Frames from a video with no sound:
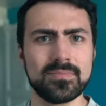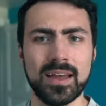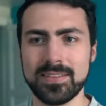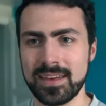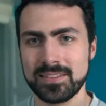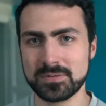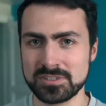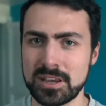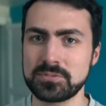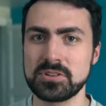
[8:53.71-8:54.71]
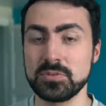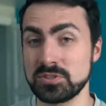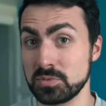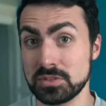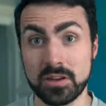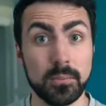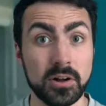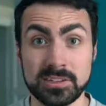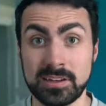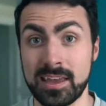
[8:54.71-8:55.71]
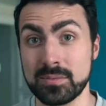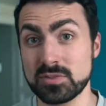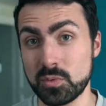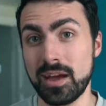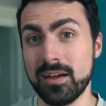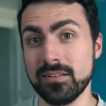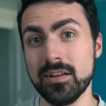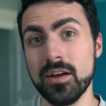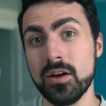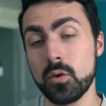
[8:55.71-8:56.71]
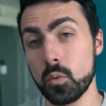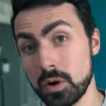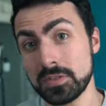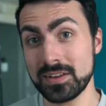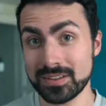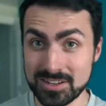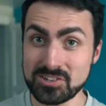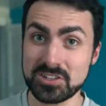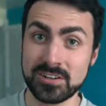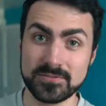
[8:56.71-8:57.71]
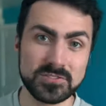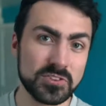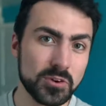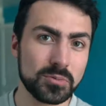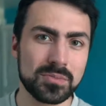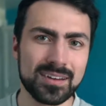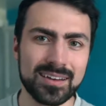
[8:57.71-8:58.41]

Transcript: and then the reception, which was a multicam as well, with the addition of Zoom.